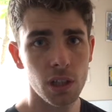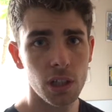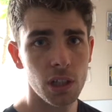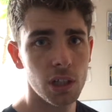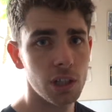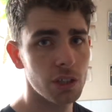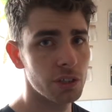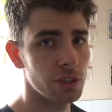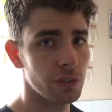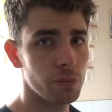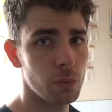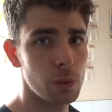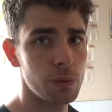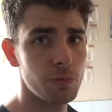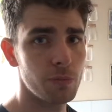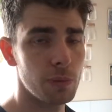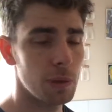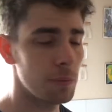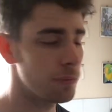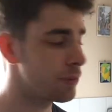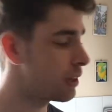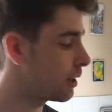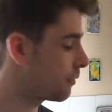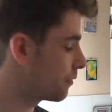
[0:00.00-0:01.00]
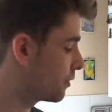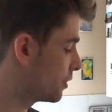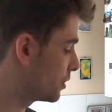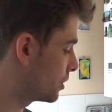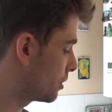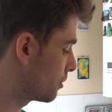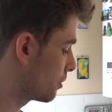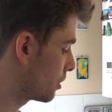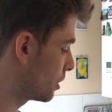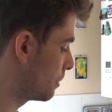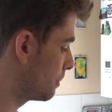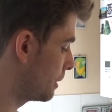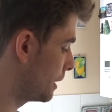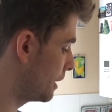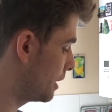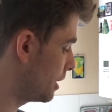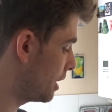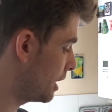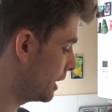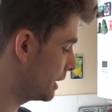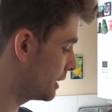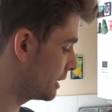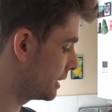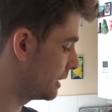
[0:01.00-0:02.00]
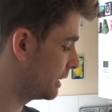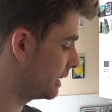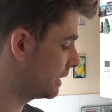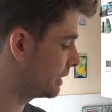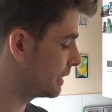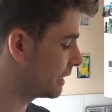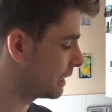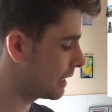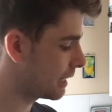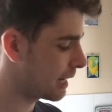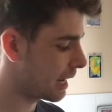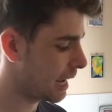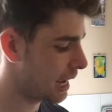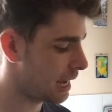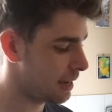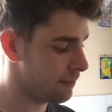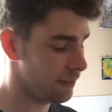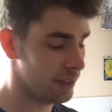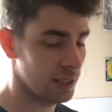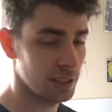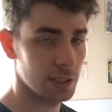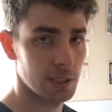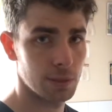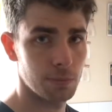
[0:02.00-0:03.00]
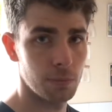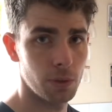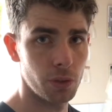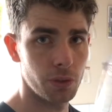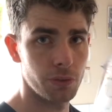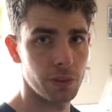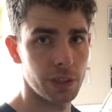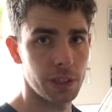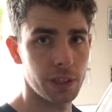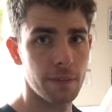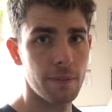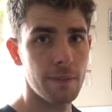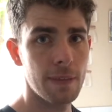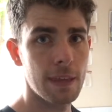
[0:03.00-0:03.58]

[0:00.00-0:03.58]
So with my breakfast, I'm going to be nice and easy and have a smoothie.